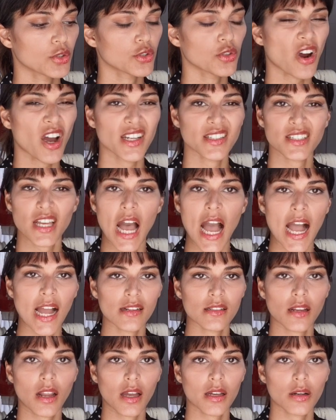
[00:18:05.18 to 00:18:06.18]
tried to
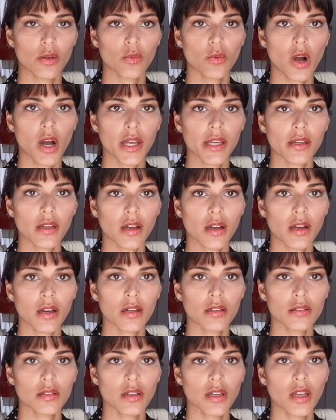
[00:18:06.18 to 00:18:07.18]
act like a white
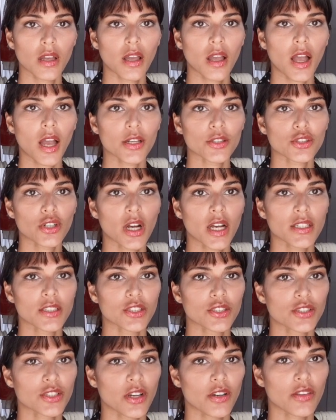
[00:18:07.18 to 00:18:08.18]
girl and
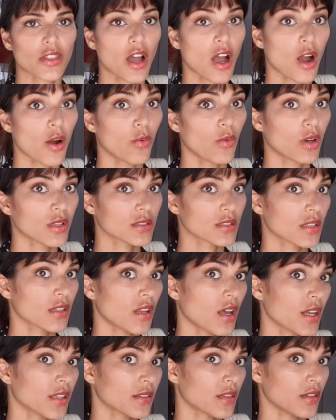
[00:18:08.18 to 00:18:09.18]
tried to show that I
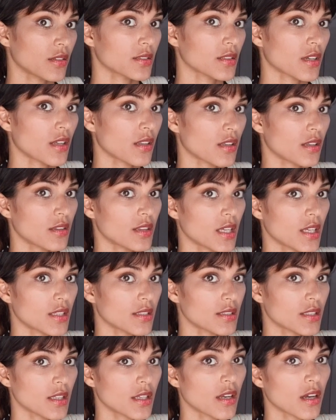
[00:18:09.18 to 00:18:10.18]
wasn't like those other
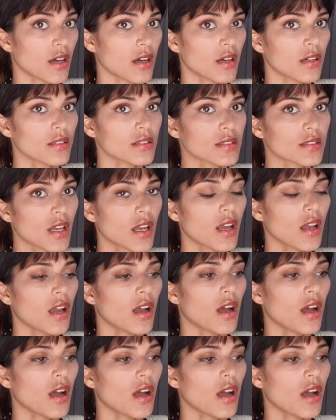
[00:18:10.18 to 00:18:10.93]
Desi girls.